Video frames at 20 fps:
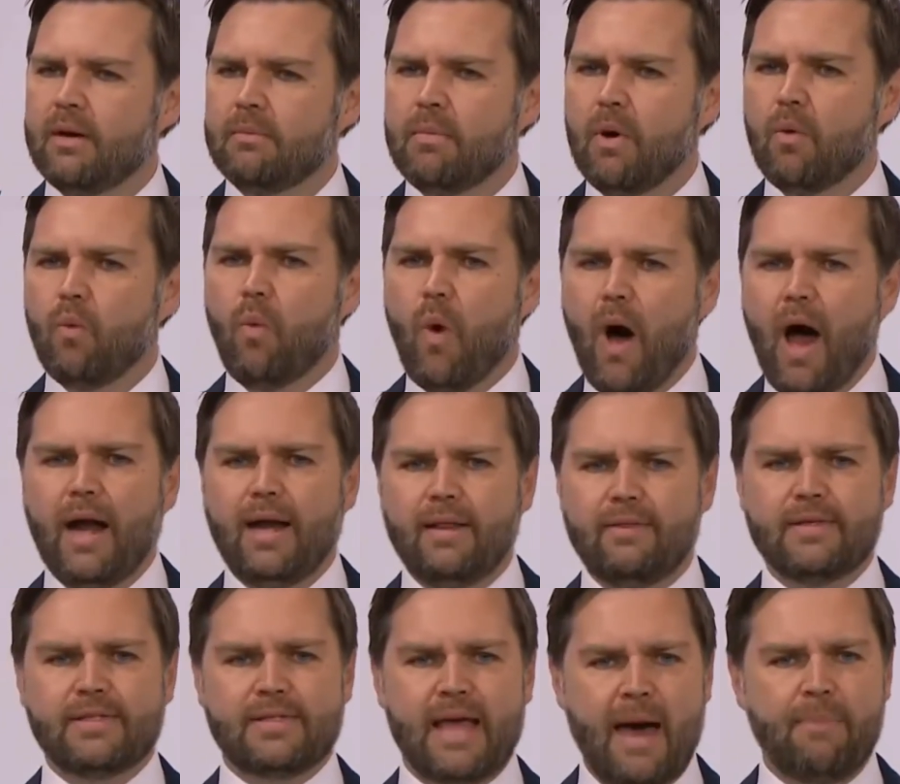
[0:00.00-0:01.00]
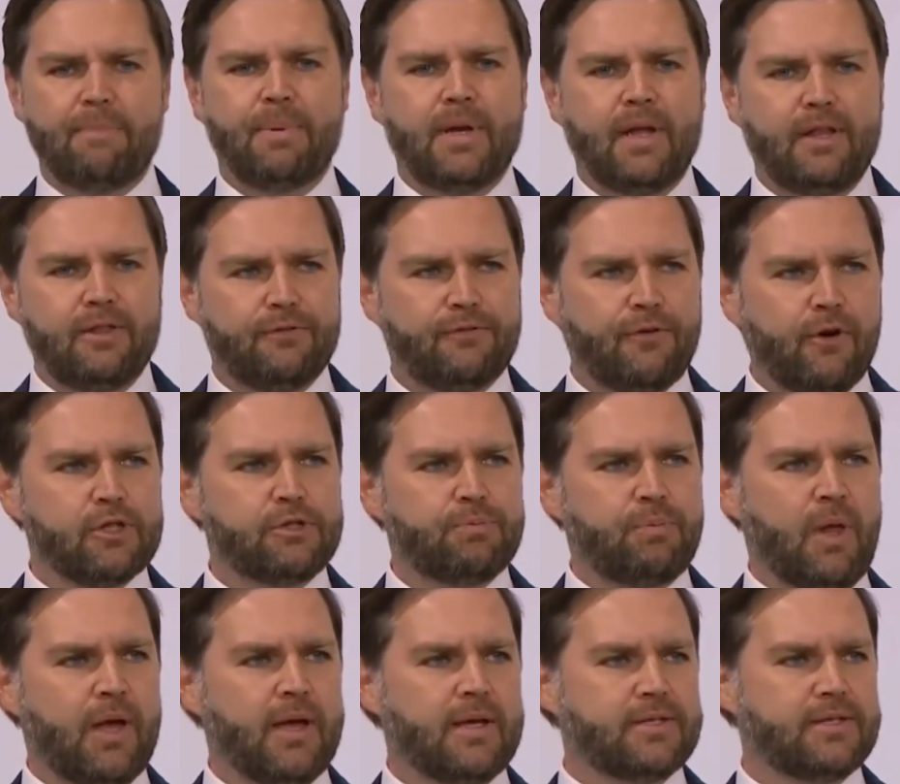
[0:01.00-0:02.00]
But why did this happen in the first
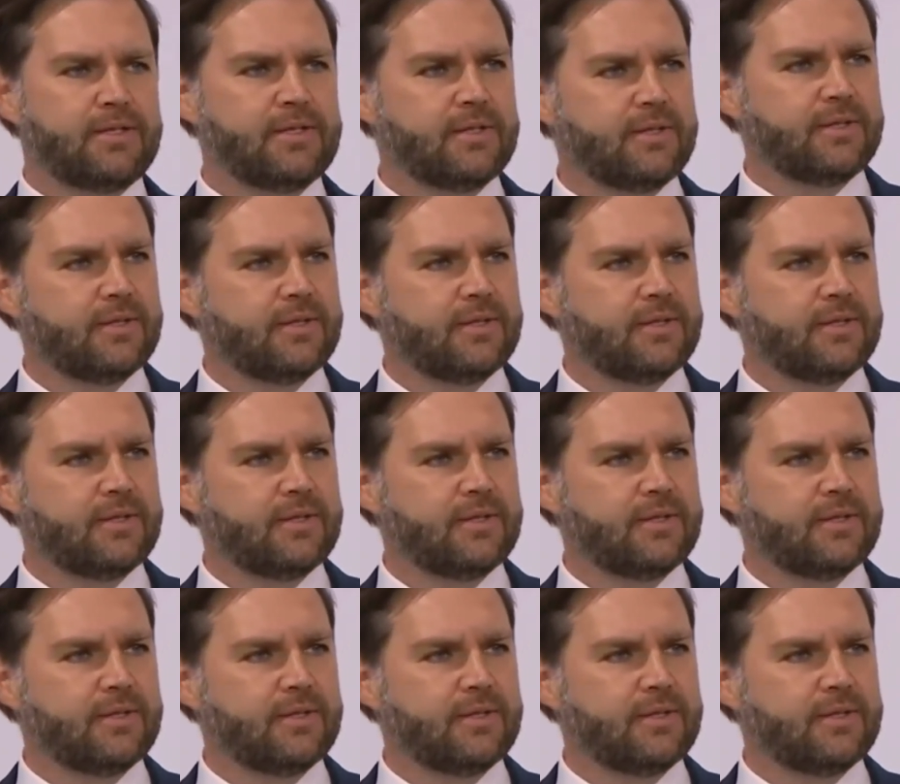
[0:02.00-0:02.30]
place?